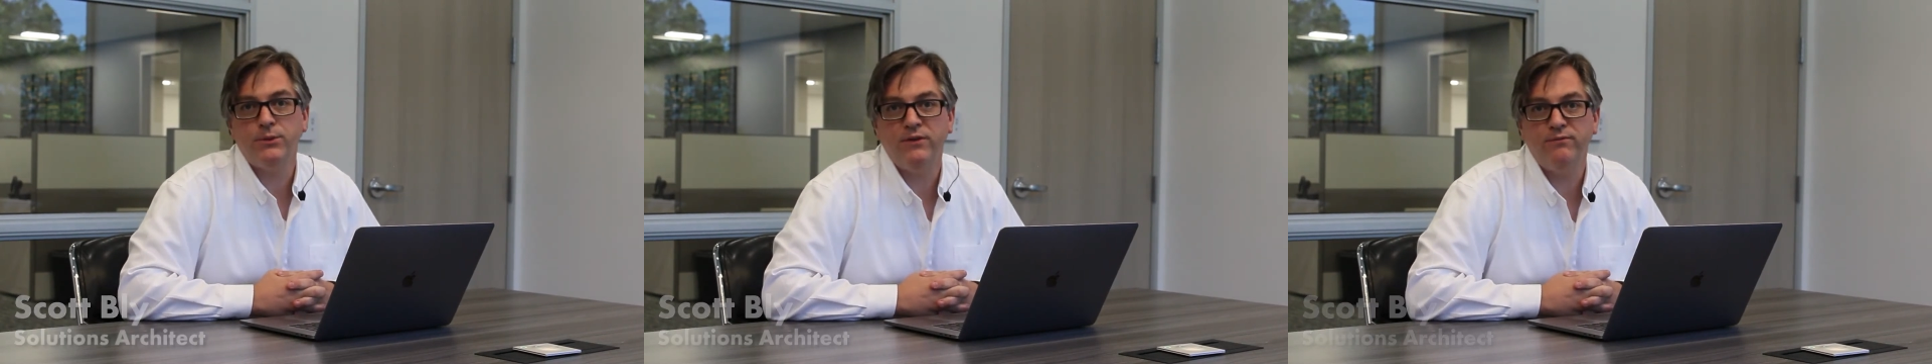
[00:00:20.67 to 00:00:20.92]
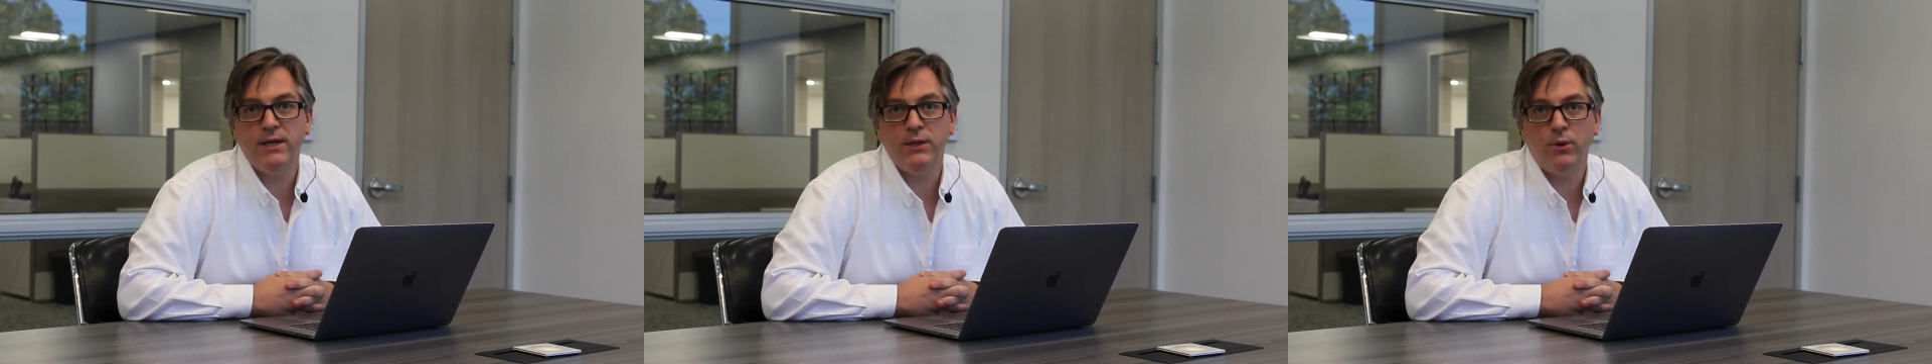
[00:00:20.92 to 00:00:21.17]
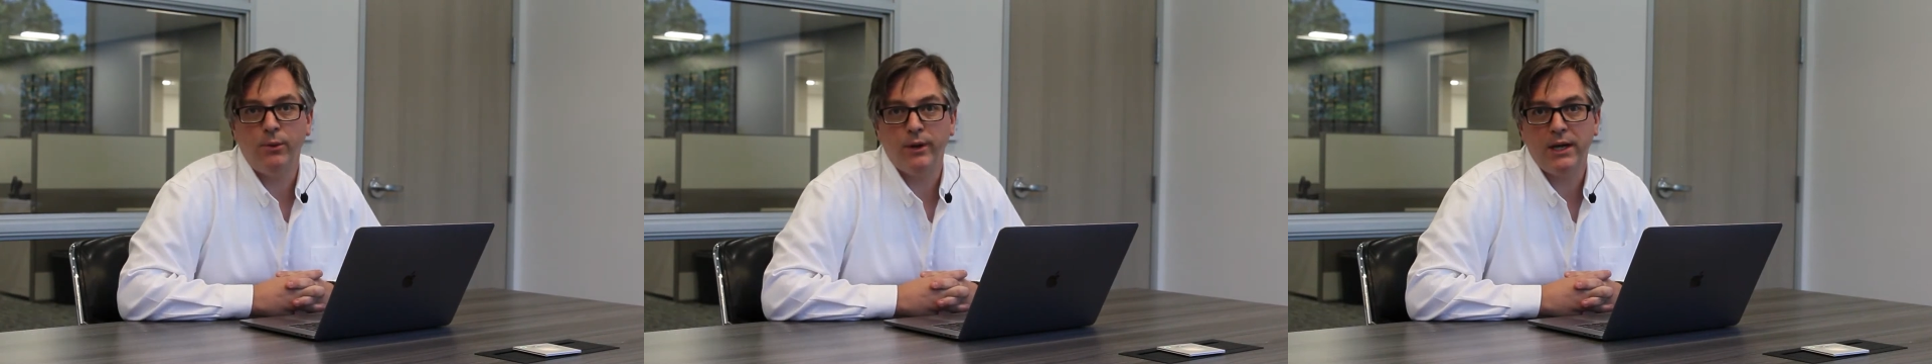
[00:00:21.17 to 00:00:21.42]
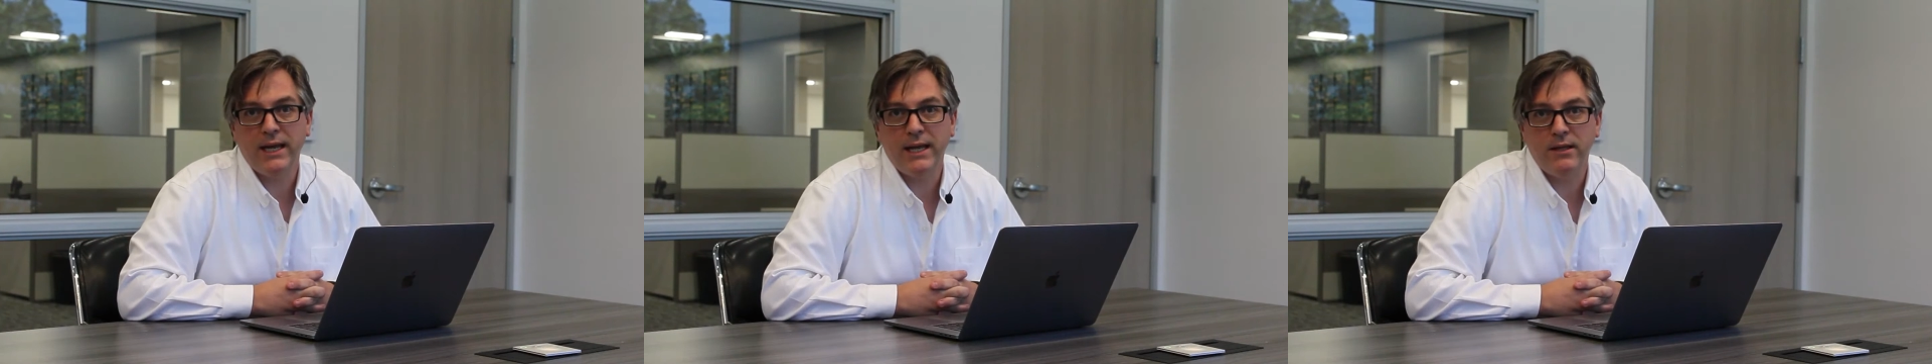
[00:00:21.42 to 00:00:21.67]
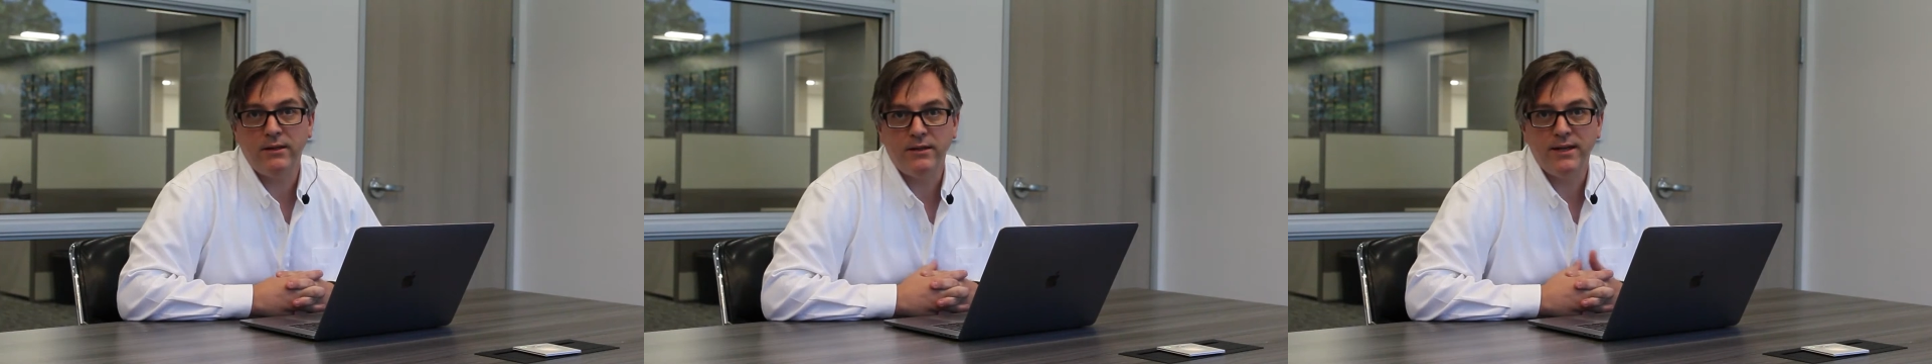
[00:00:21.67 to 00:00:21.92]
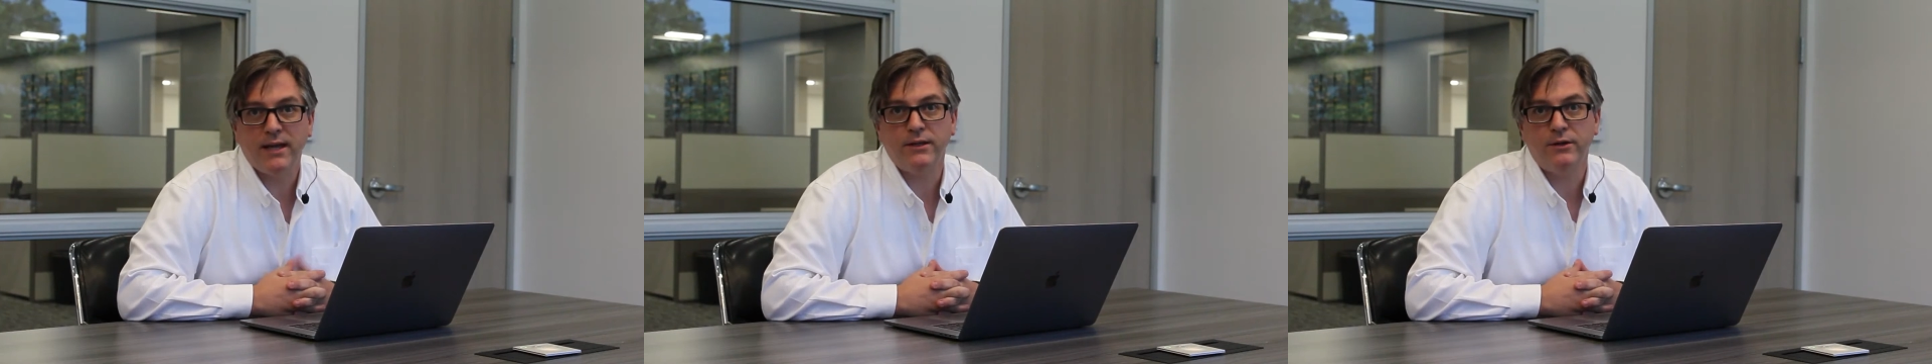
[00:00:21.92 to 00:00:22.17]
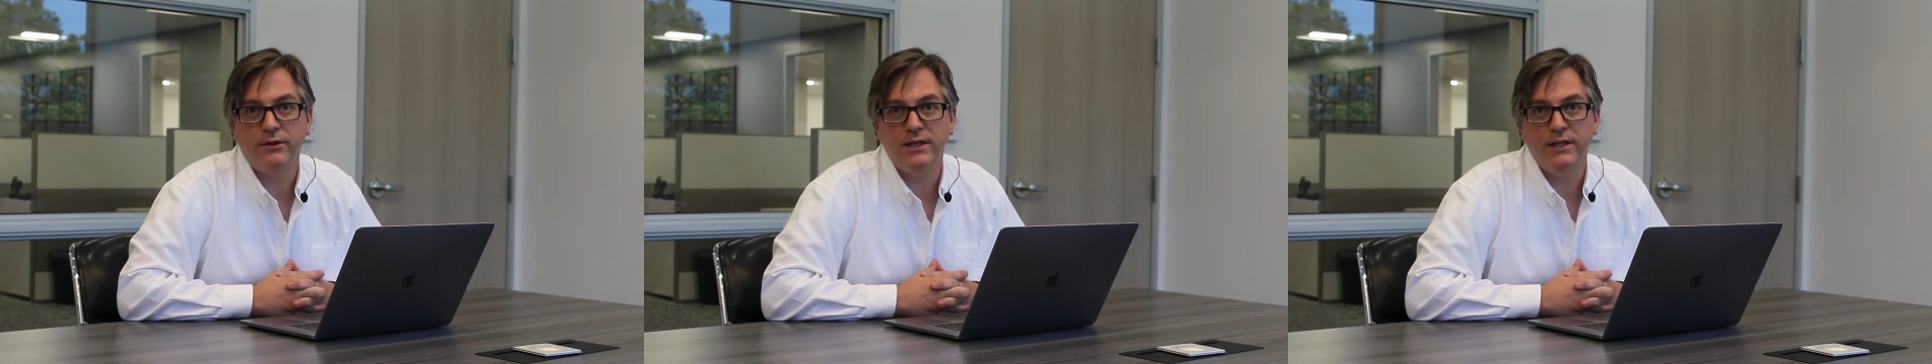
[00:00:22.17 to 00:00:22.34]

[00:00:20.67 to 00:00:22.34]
we've made where we're going to get into the technical